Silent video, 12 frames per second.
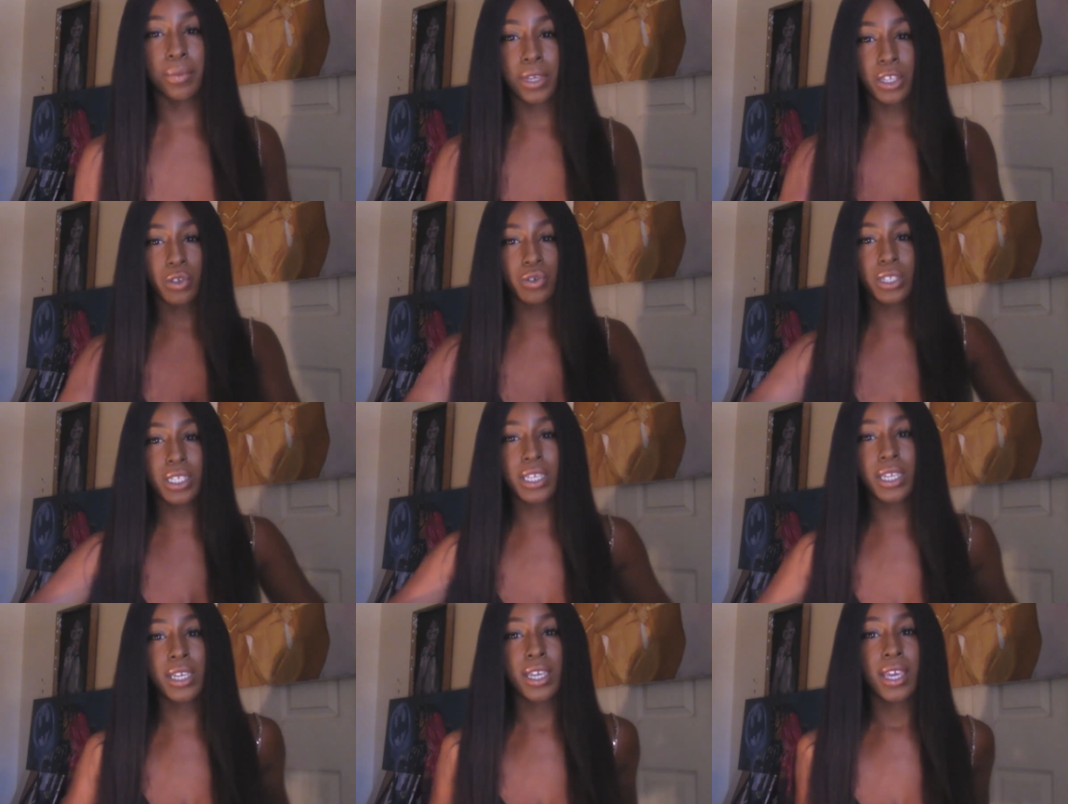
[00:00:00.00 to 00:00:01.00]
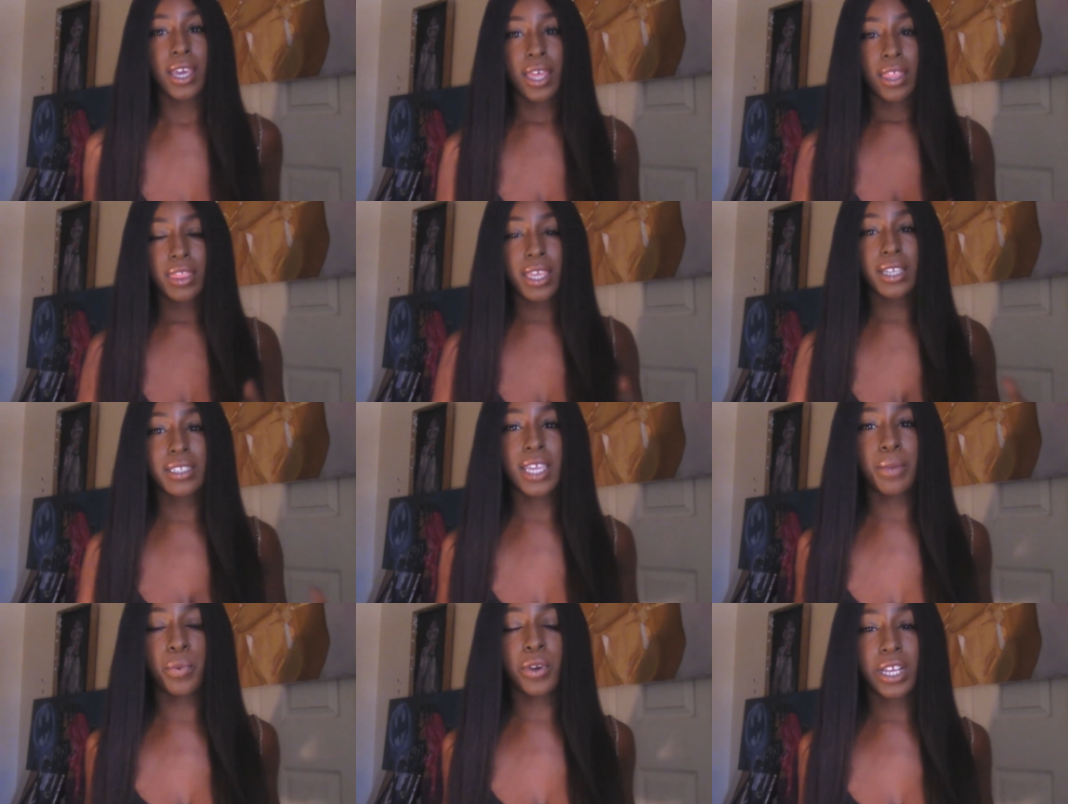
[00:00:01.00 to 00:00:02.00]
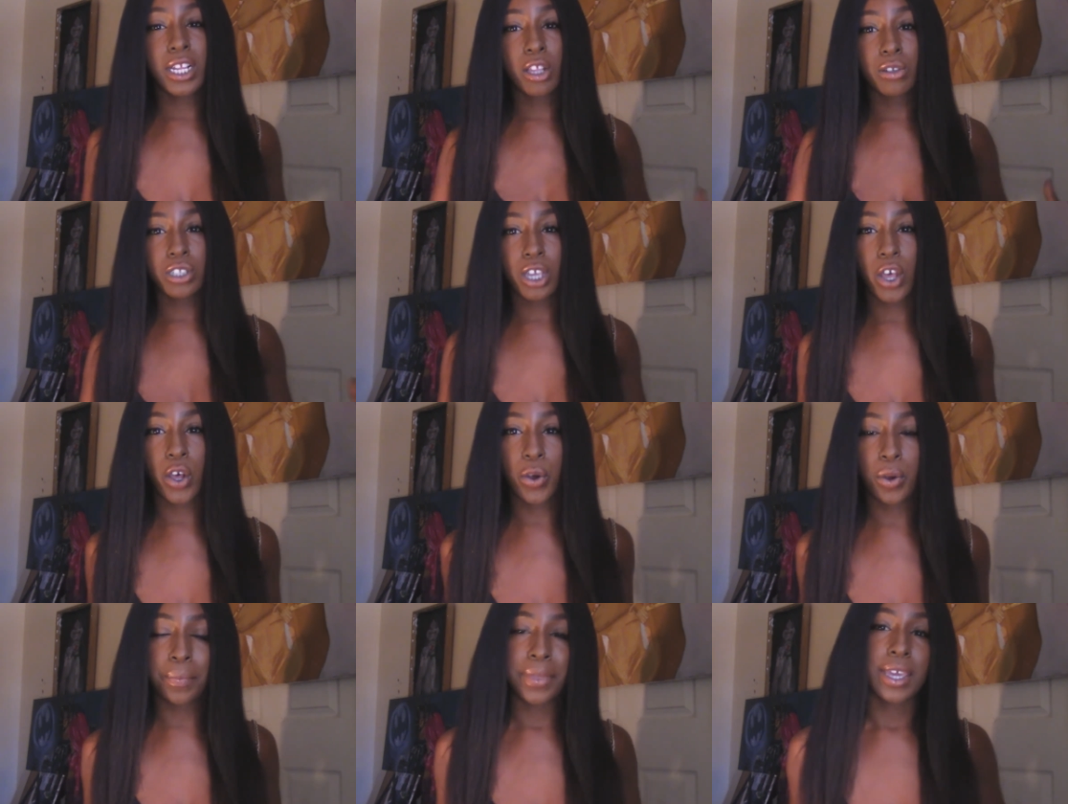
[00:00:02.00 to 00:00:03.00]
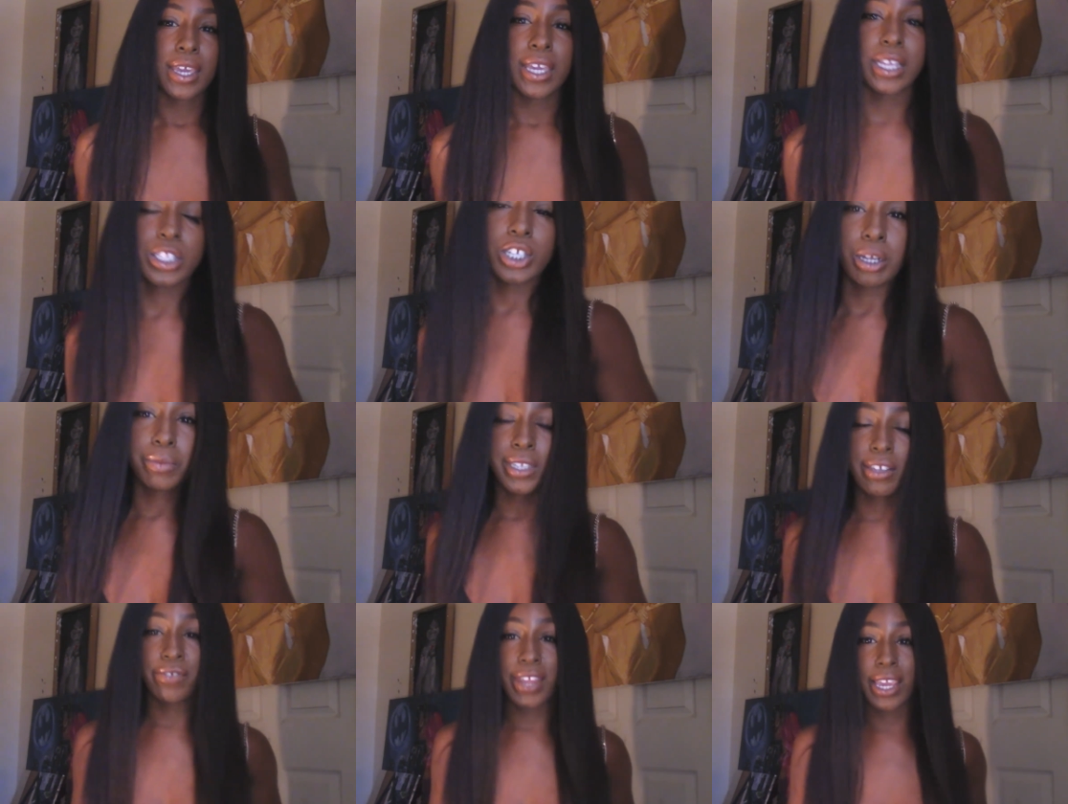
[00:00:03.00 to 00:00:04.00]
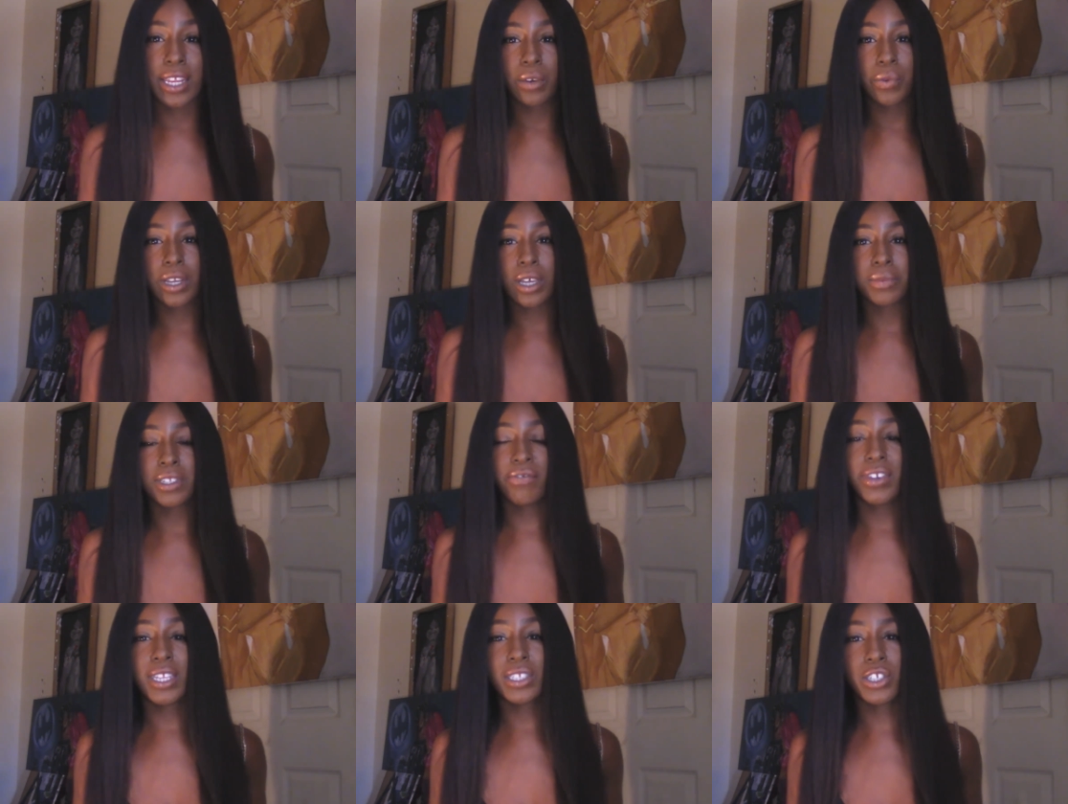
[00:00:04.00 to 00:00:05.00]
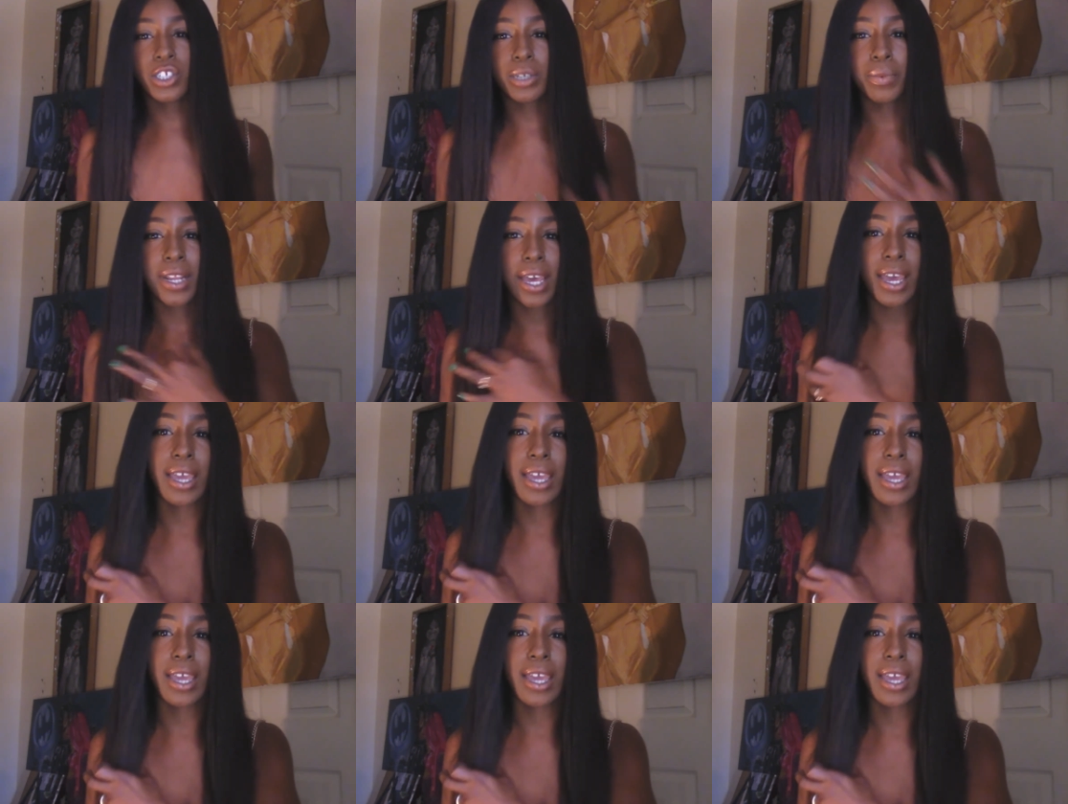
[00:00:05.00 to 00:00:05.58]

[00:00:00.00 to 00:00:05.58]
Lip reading: But usually things stay pretty close to home in terms of dating when it comes to Venus and Gemini.